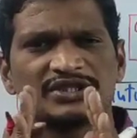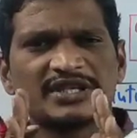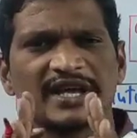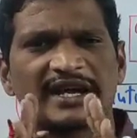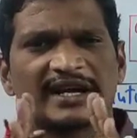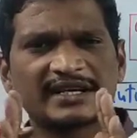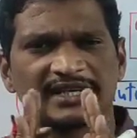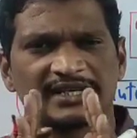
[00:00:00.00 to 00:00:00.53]
is
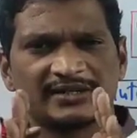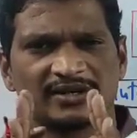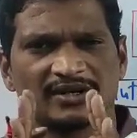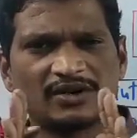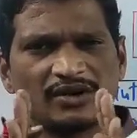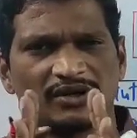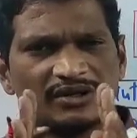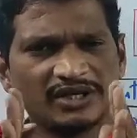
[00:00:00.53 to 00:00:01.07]
acting
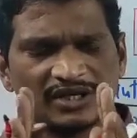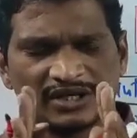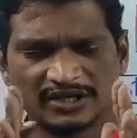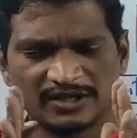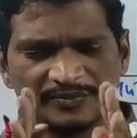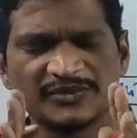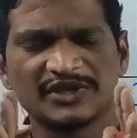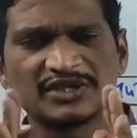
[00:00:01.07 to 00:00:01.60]
on
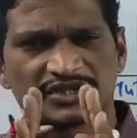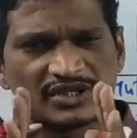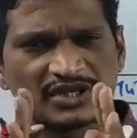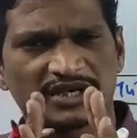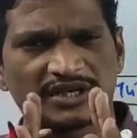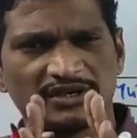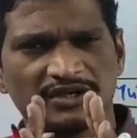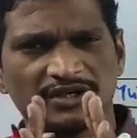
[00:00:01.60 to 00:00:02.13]
the
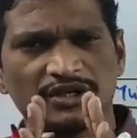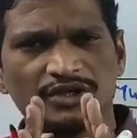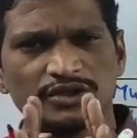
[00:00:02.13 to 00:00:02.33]
straw.